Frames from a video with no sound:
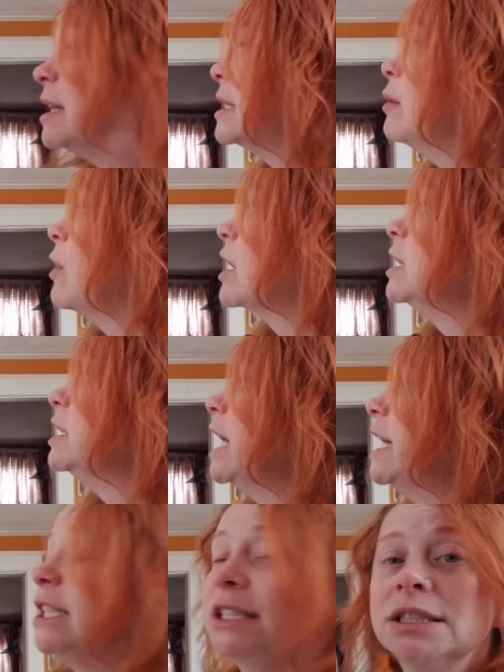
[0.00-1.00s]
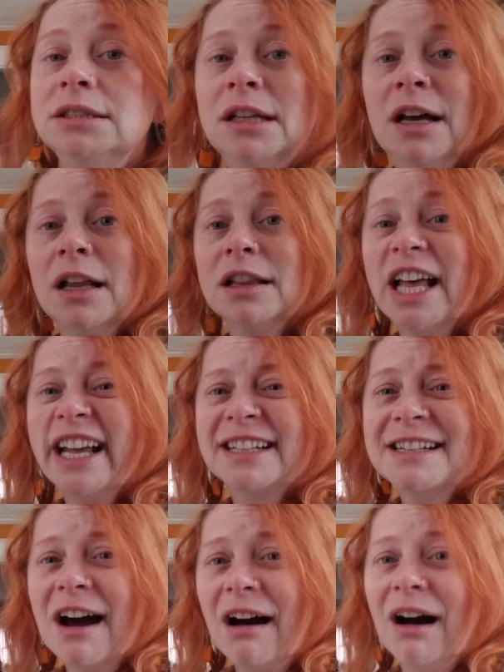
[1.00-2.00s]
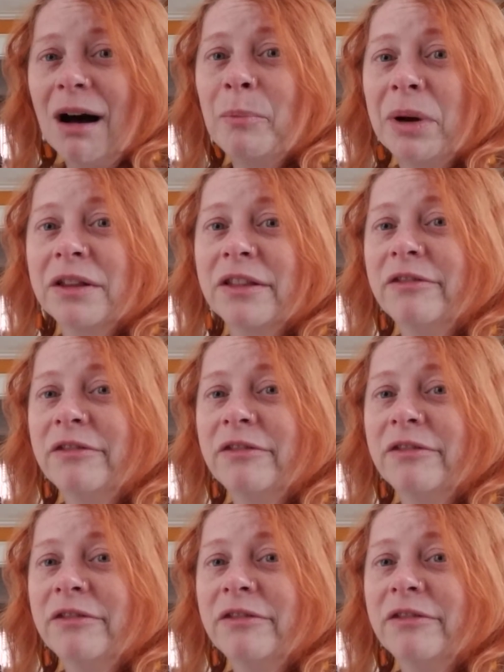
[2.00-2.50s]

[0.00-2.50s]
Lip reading: I want to lighten up the